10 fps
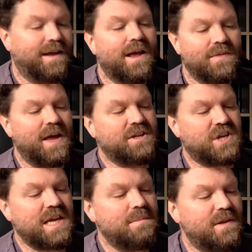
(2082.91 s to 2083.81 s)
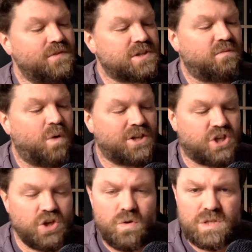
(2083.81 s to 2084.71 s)
The demons of which
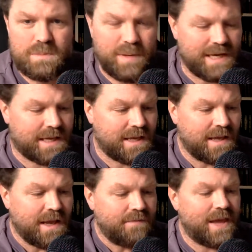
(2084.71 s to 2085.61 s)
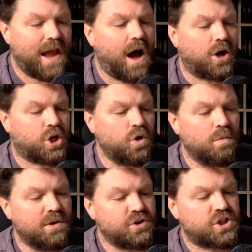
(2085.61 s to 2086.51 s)
you speak, they are
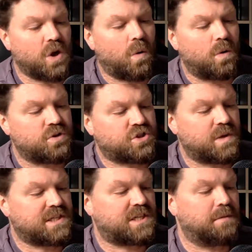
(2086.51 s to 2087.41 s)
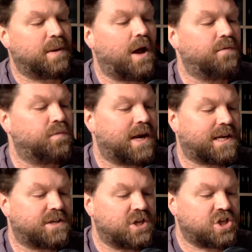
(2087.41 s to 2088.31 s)
human souls twisted beyond
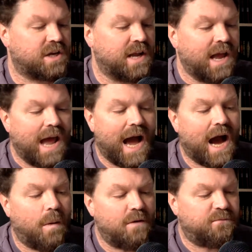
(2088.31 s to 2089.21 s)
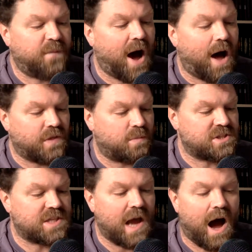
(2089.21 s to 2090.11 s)
recognition. Our father
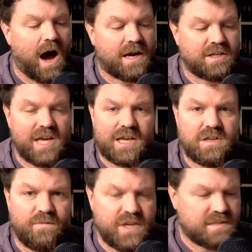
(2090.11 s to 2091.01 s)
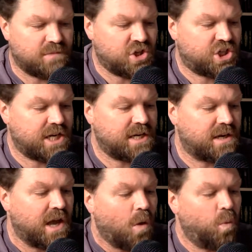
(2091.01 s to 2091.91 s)
was the architect of this
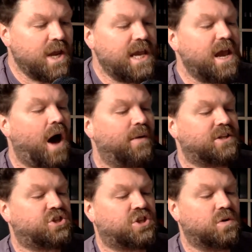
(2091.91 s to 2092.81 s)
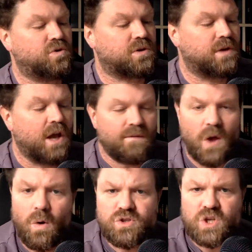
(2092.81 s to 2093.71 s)
machine. We are its children.
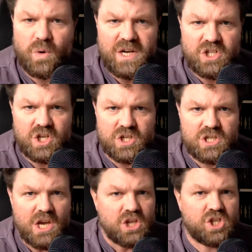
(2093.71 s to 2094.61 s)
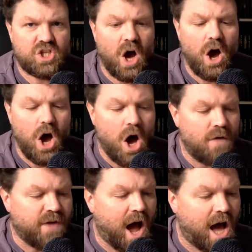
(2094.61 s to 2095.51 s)
Those creatures
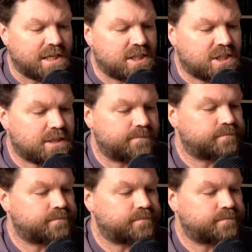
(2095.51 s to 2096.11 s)
serve us.